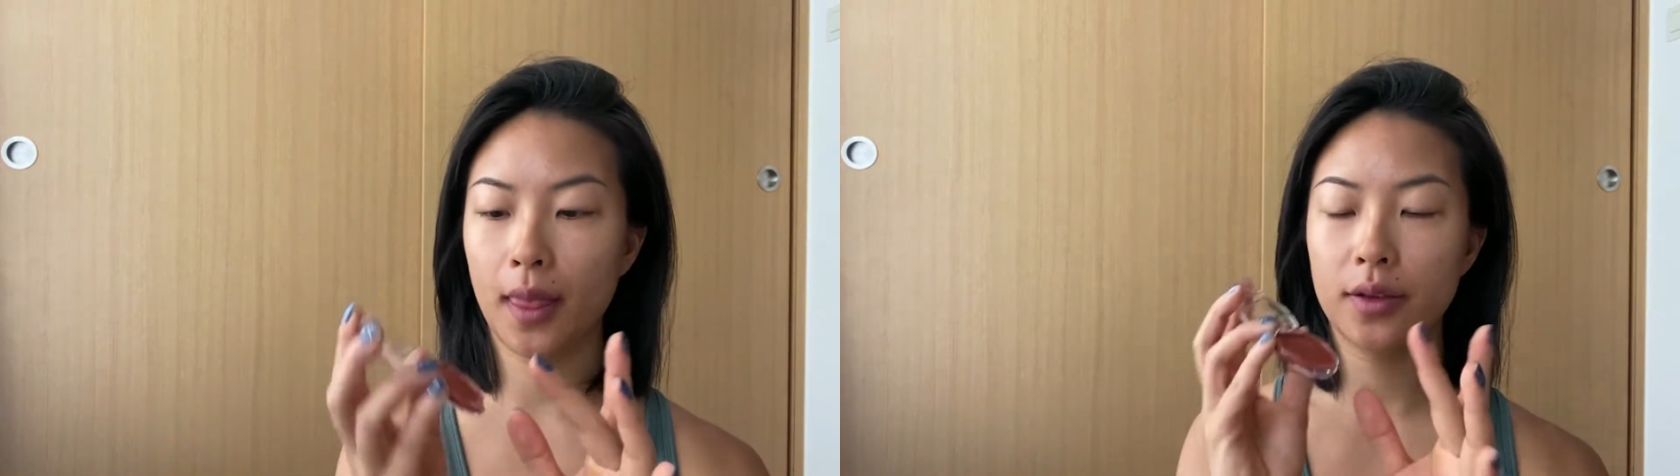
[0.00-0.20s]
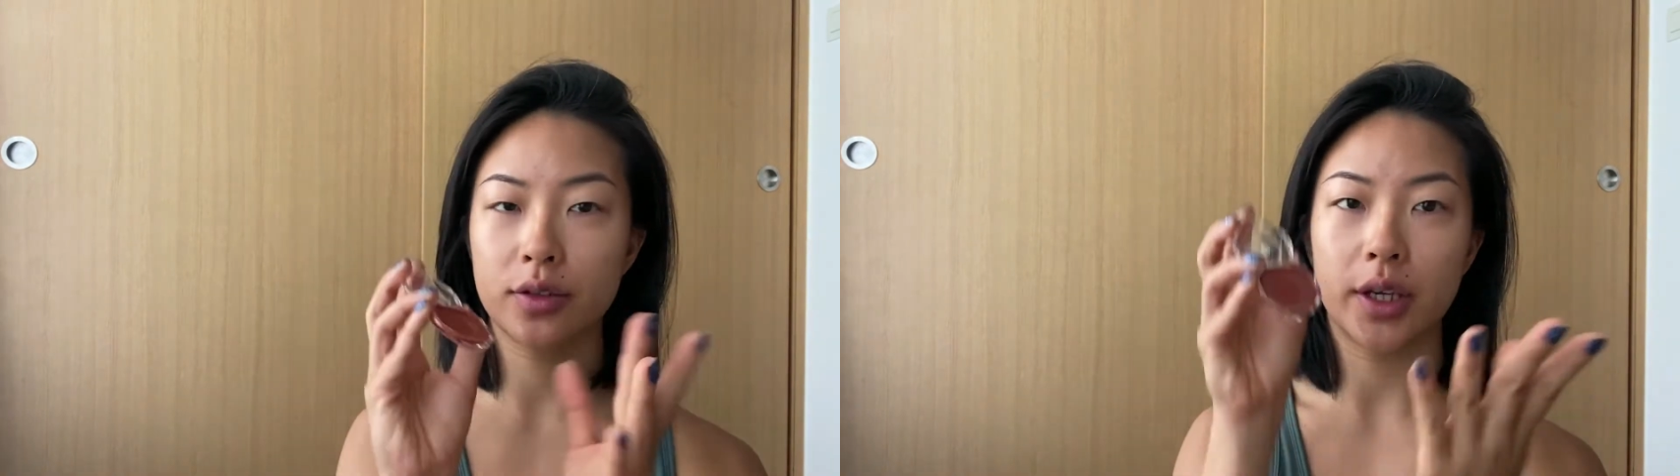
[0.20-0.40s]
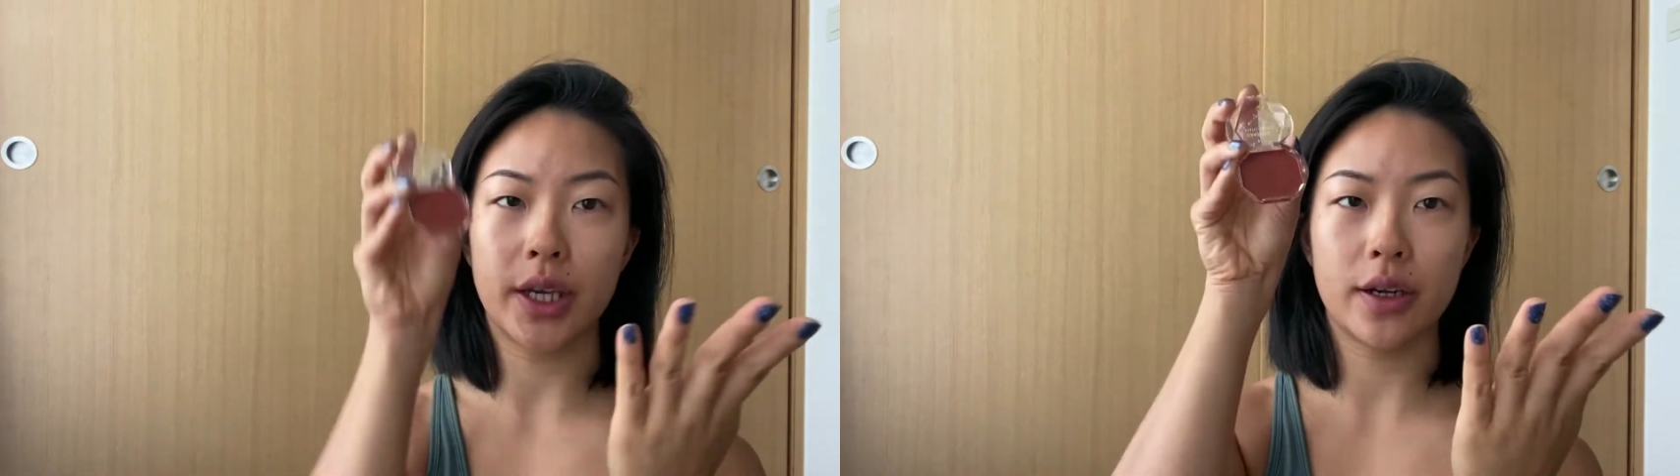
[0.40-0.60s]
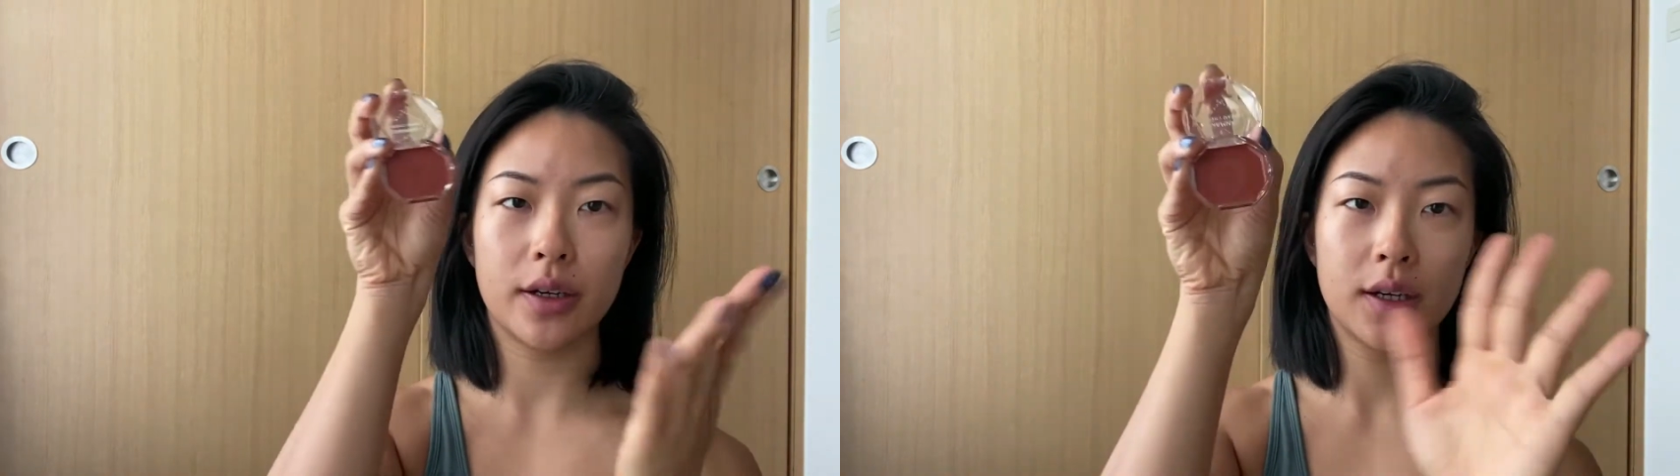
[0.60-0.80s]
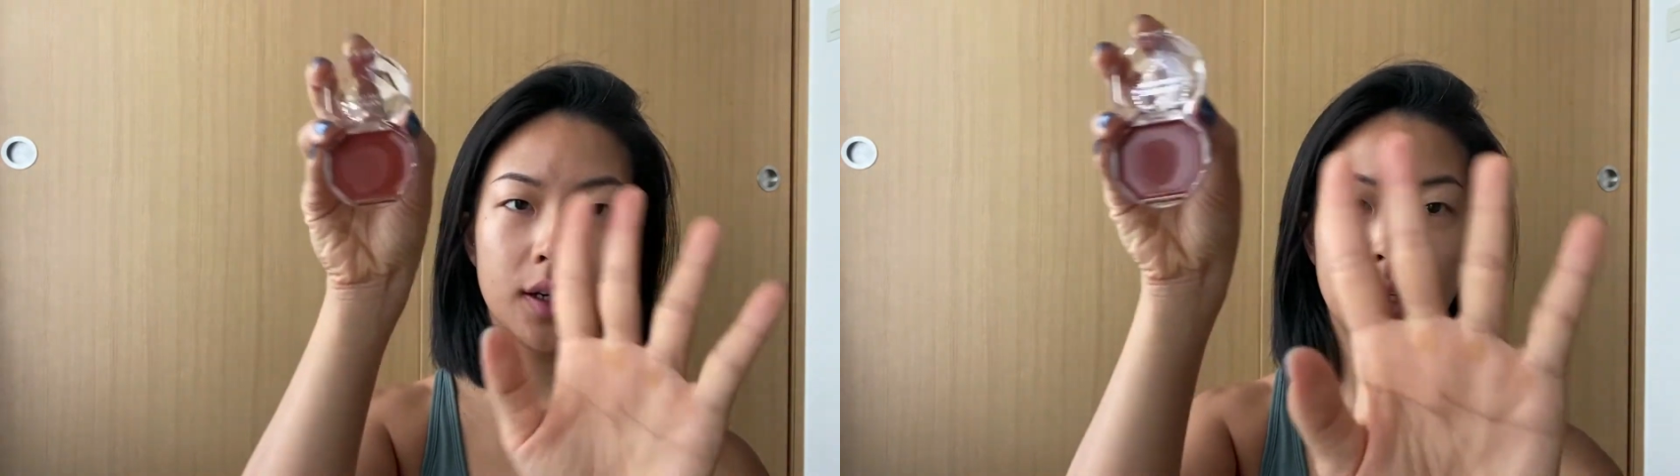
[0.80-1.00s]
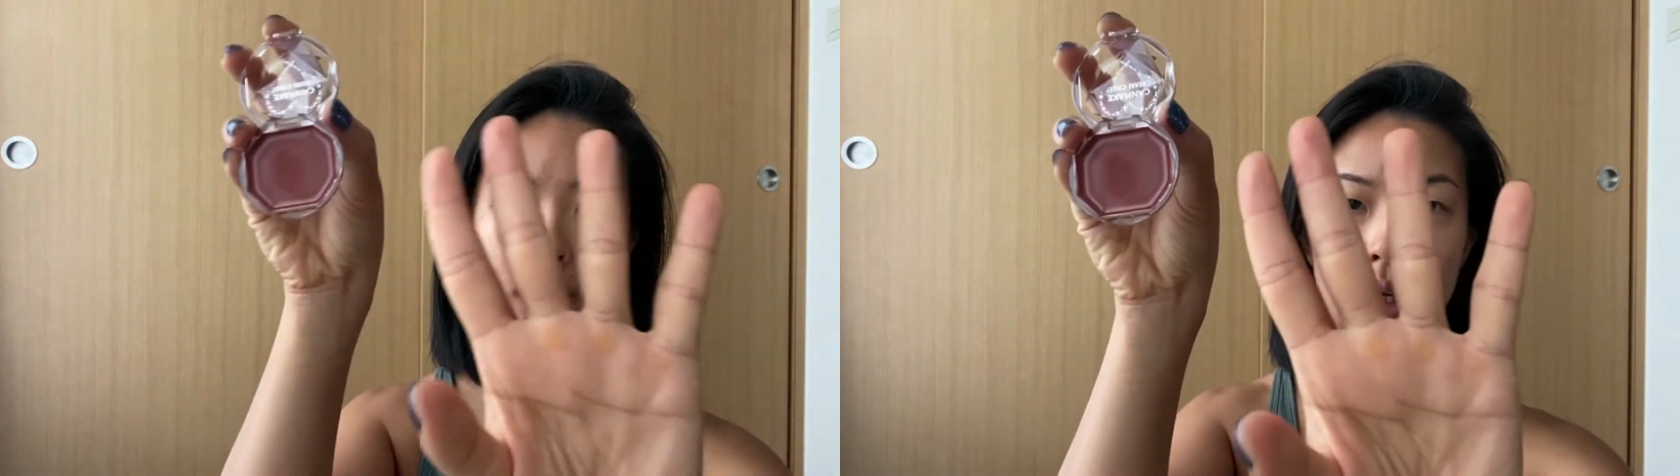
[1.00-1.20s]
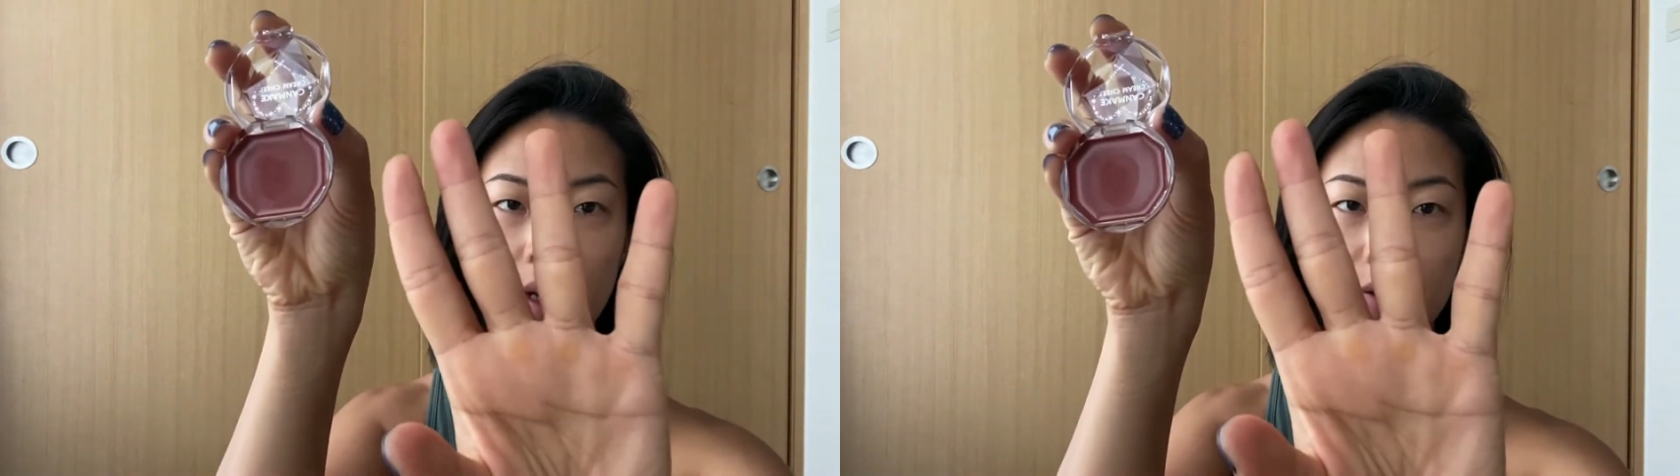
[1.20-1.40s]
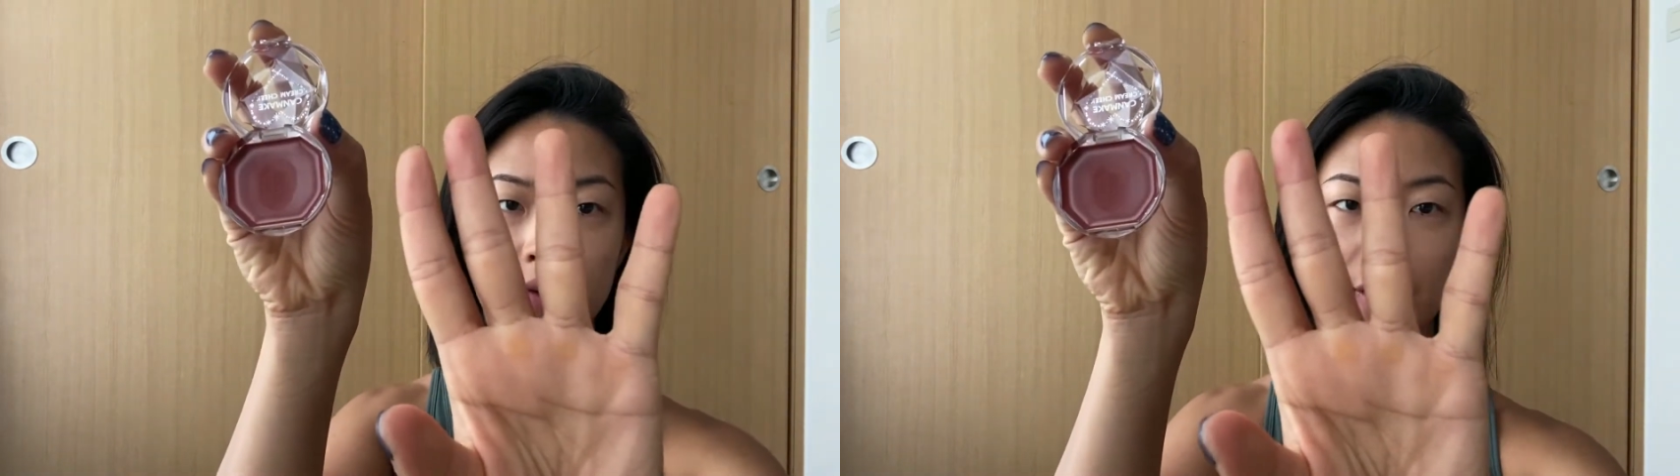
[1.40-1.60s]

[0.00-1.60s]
So here I have